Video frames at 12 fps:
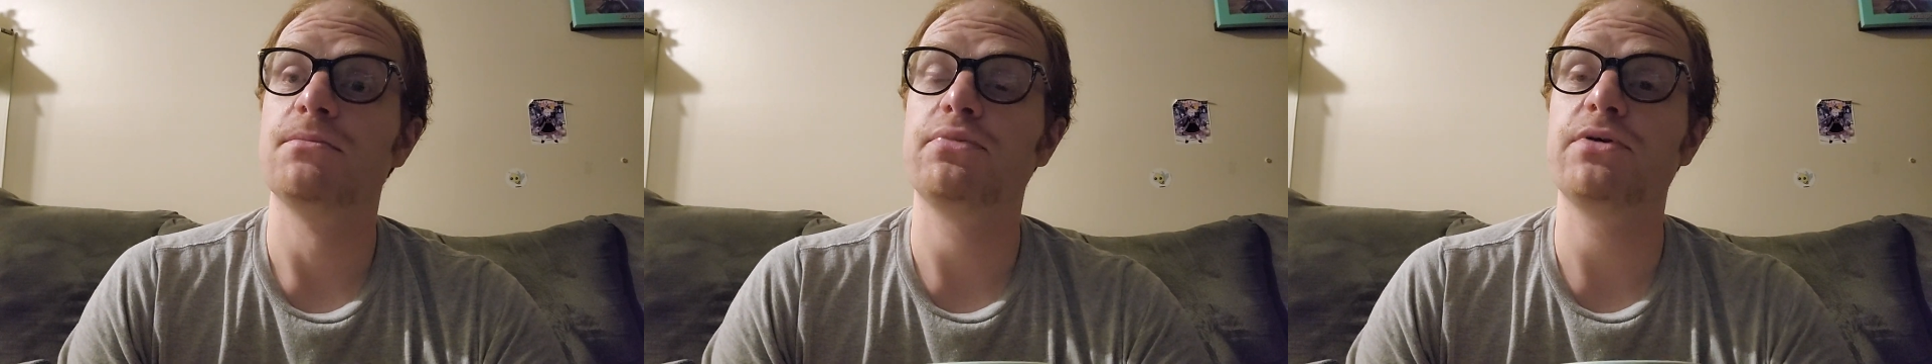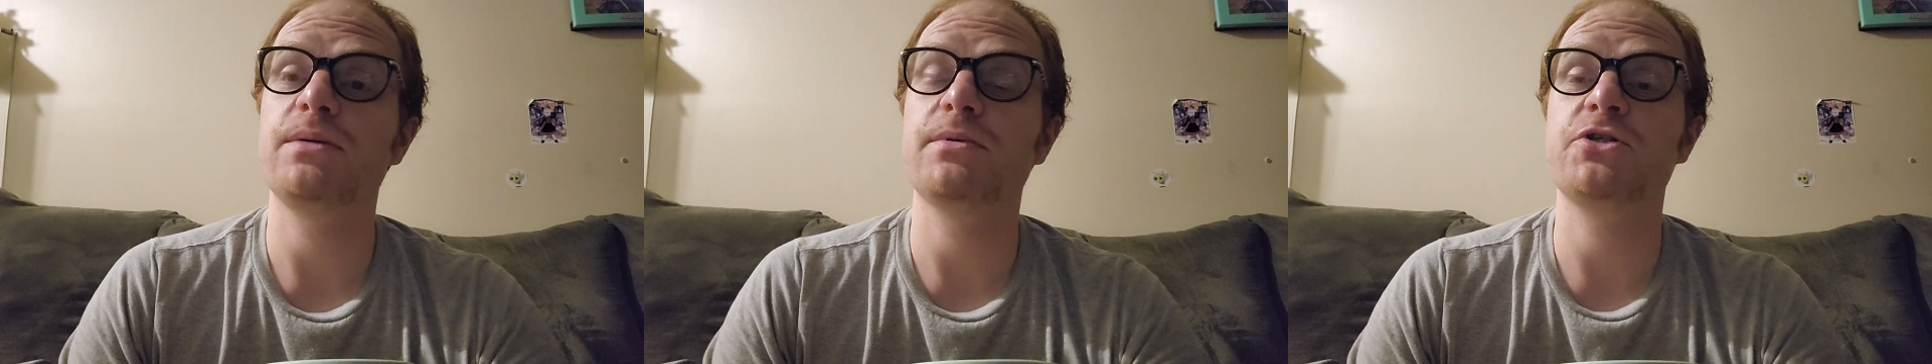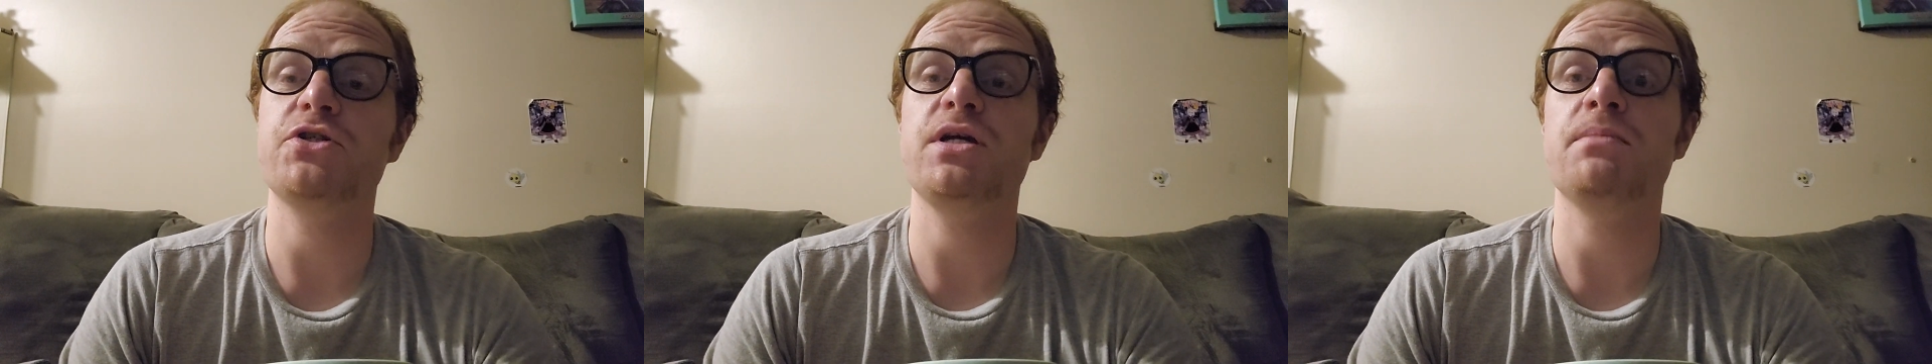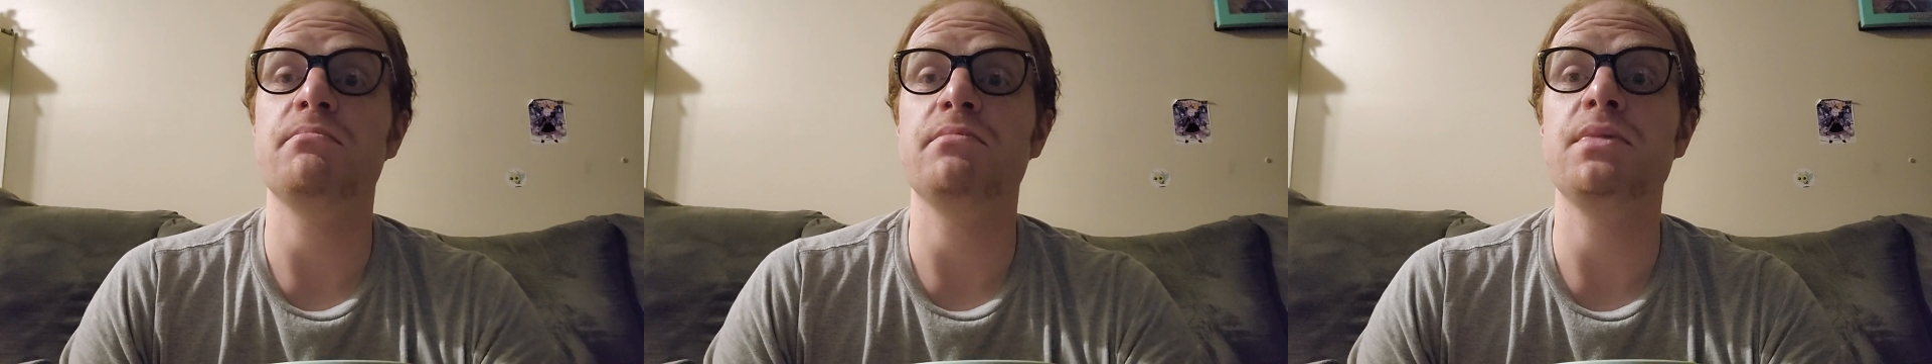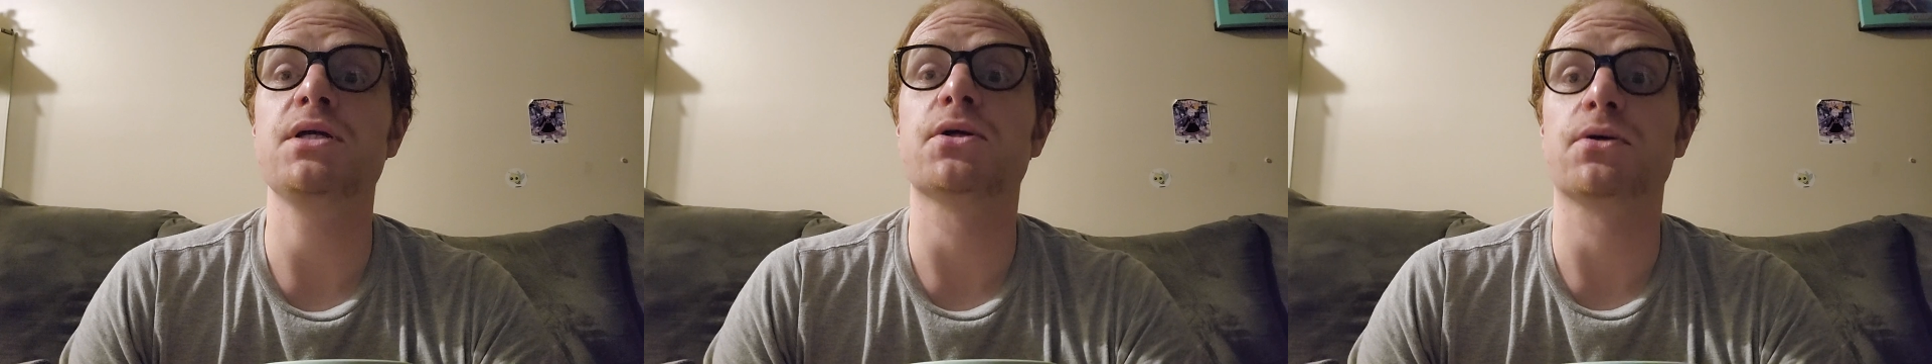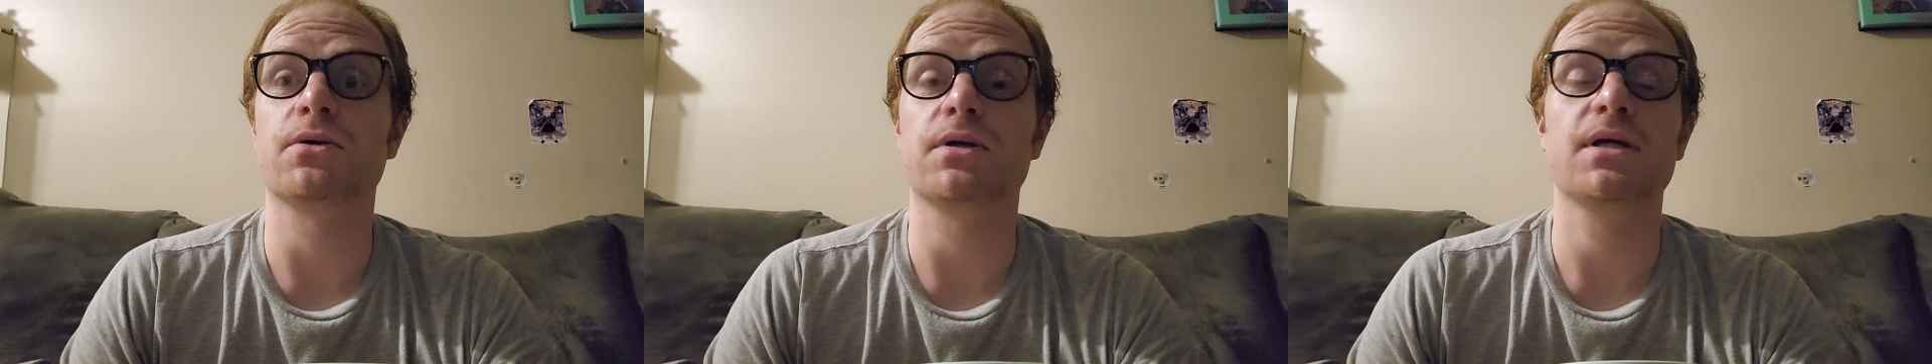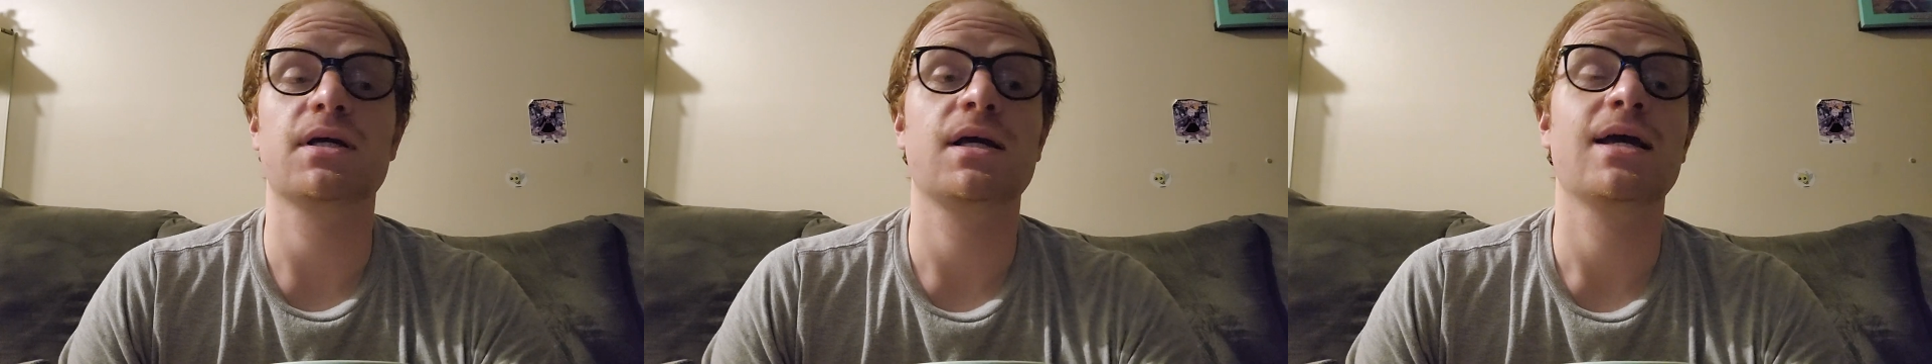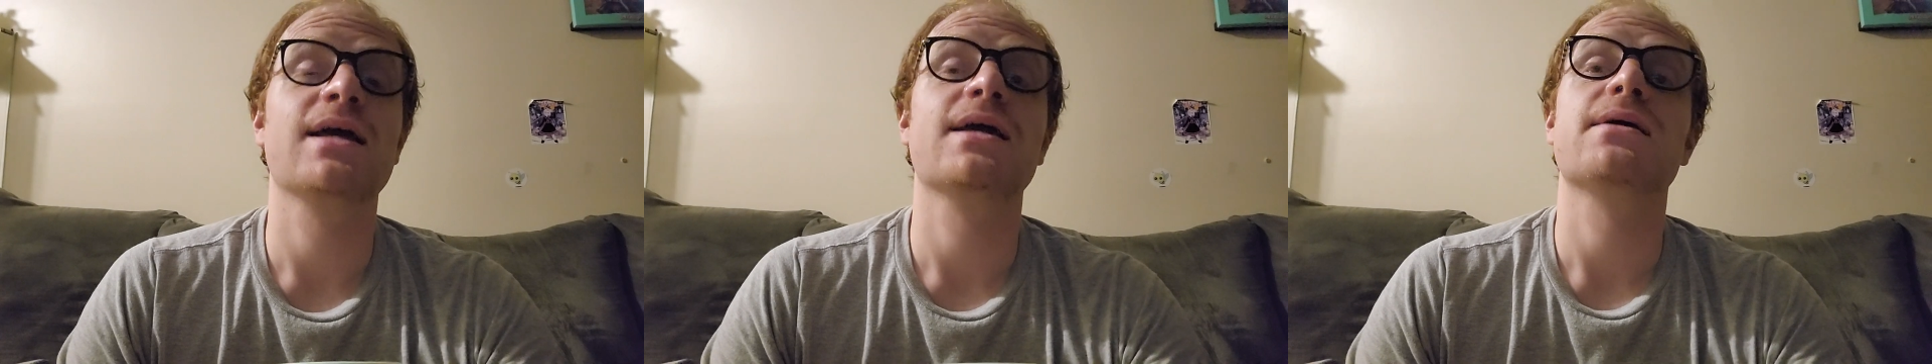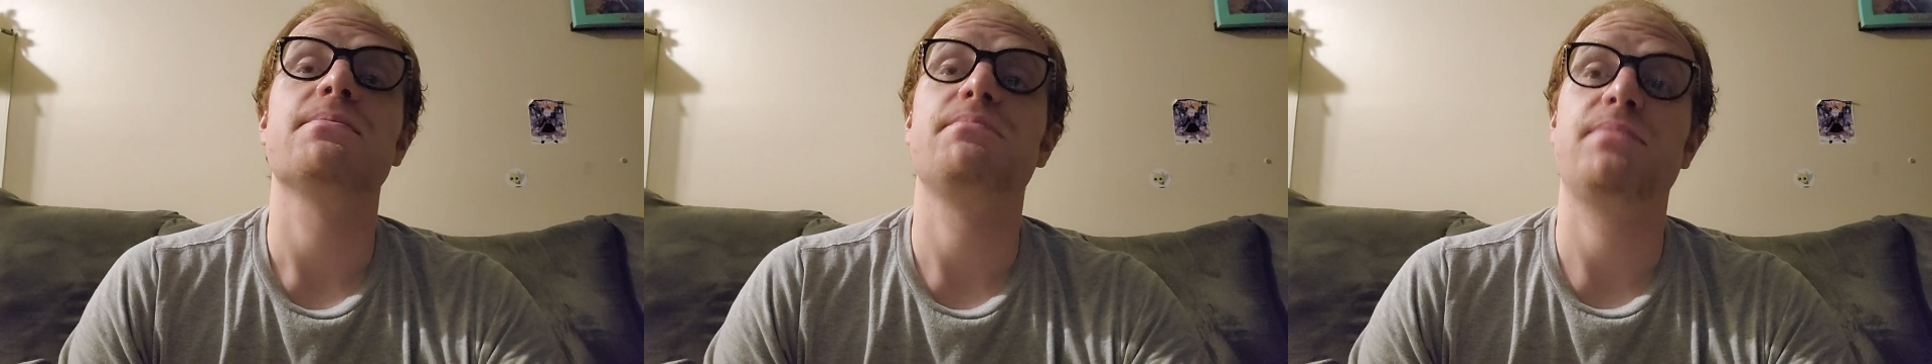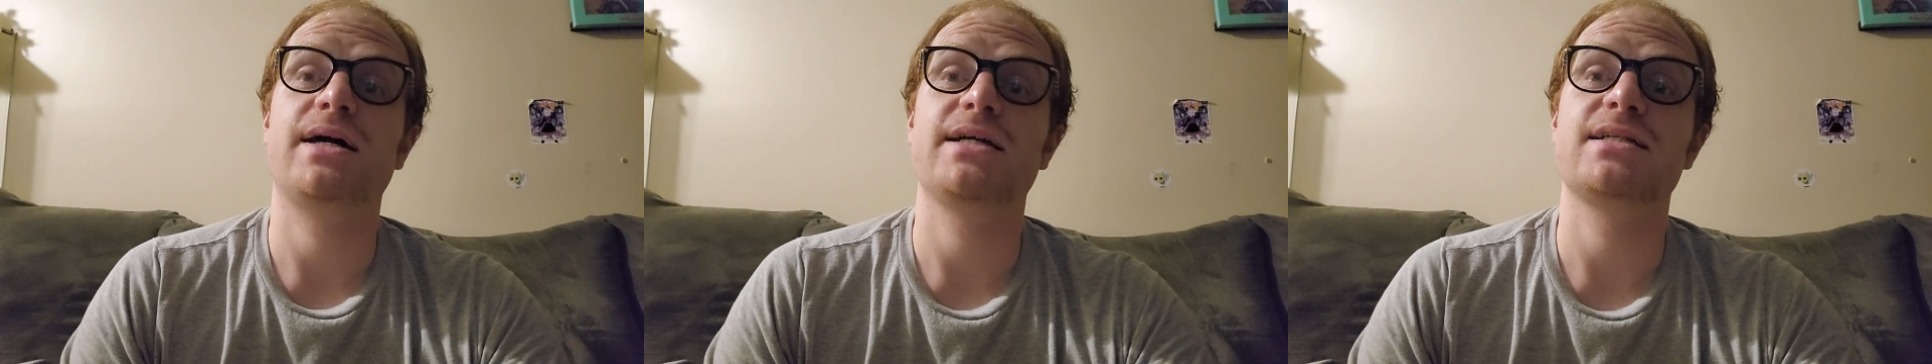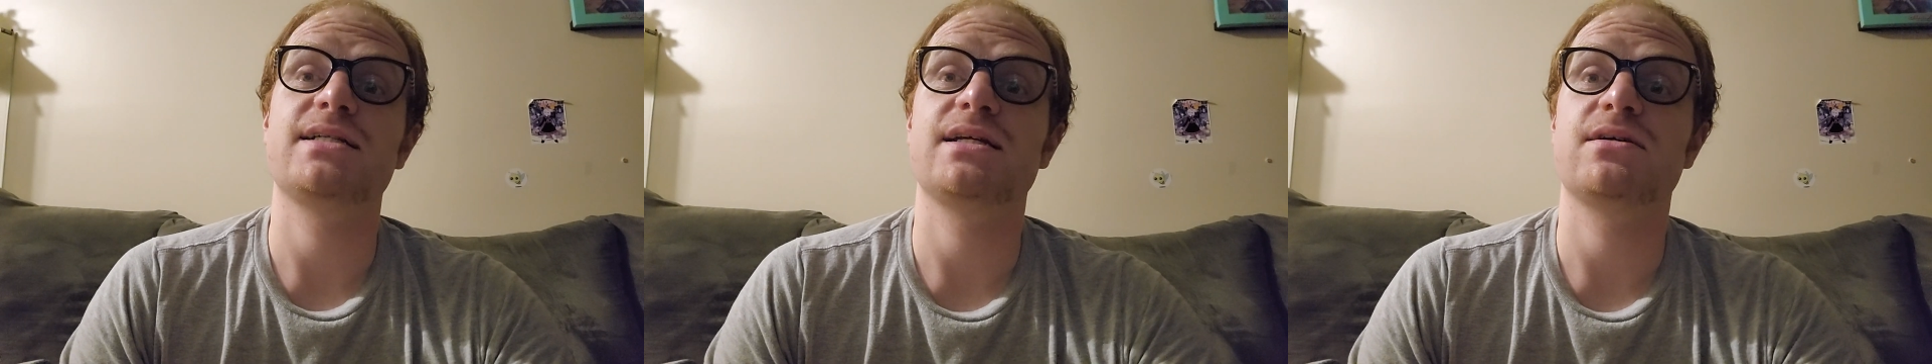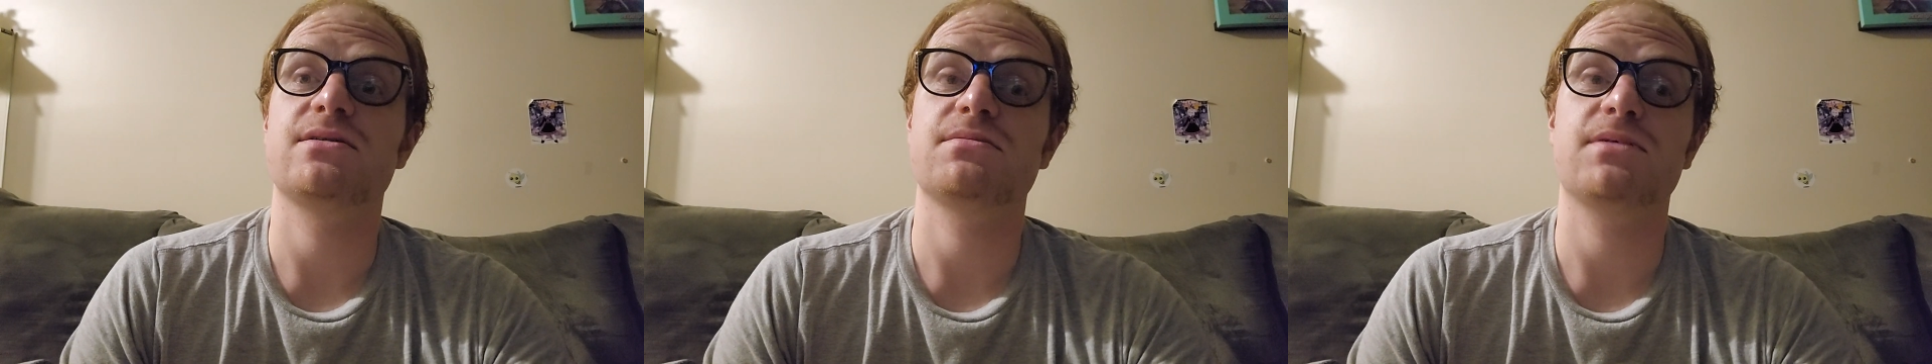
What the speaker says: pretty much immured by snails.